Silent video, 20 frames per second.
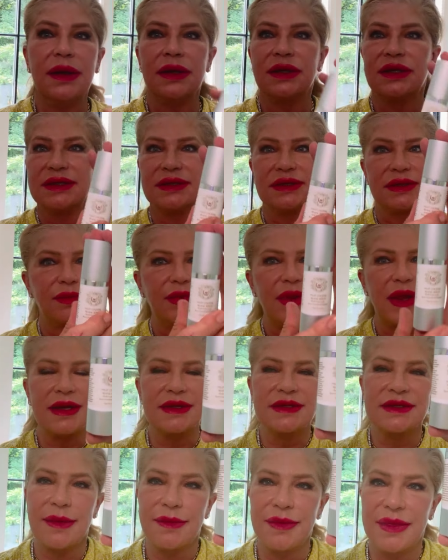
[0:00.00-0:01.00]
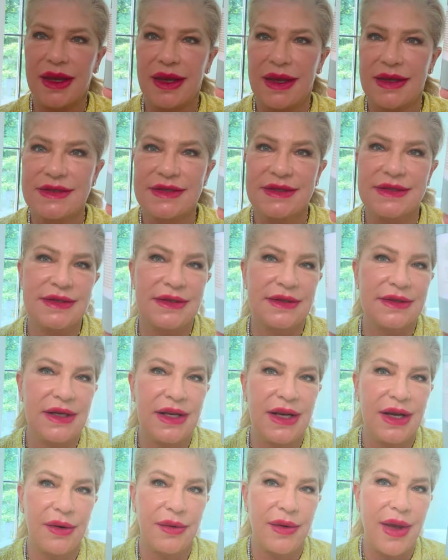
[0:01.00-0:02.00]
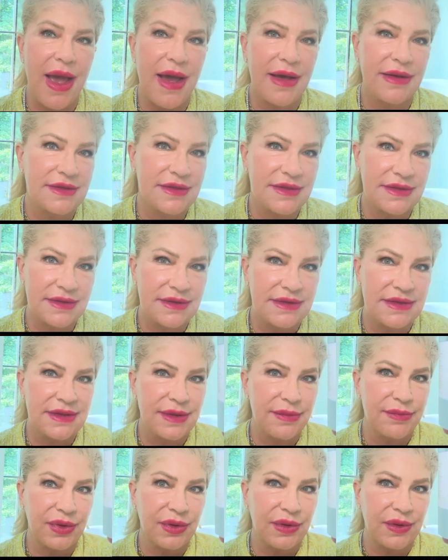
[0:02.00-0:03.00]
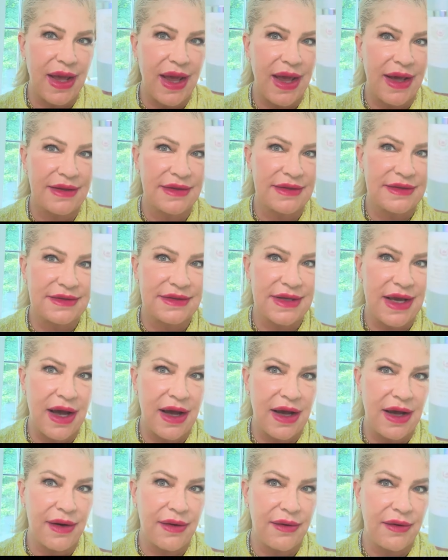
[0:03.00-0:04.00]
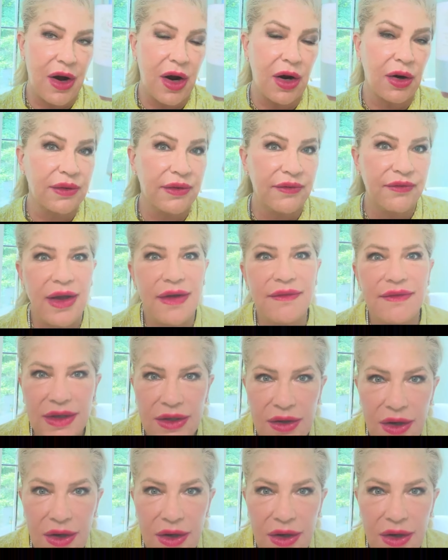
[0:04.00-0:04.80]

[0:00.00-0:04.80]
can just apply something as, you know, as simple as uh, our reviving